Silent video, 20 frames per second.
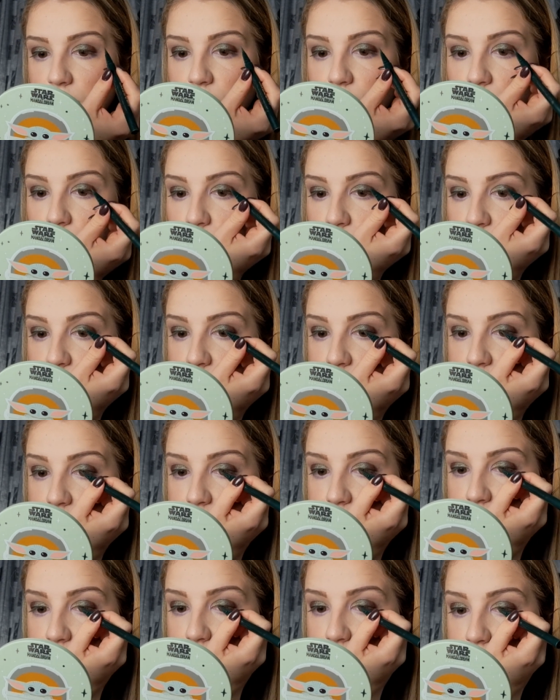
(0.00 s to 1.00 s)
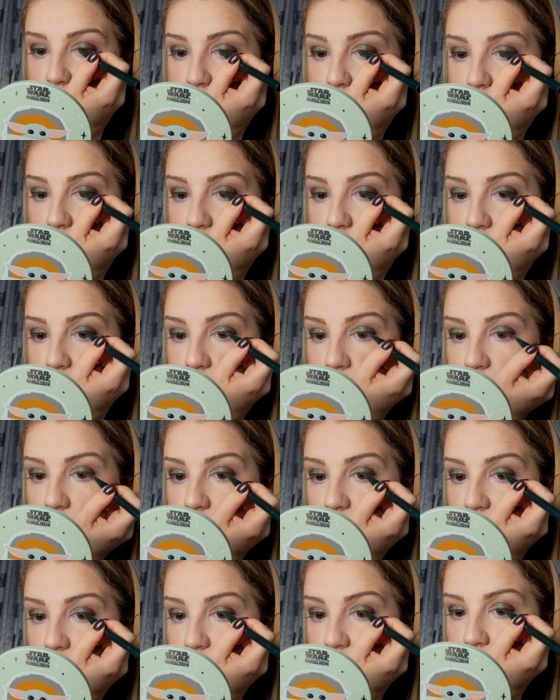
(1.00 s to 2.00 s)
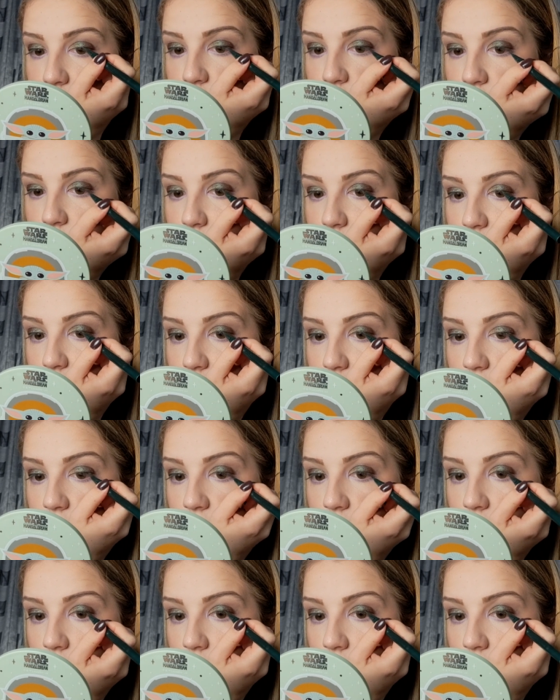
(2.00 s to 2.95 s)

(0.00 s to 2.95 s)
focus into getting a straight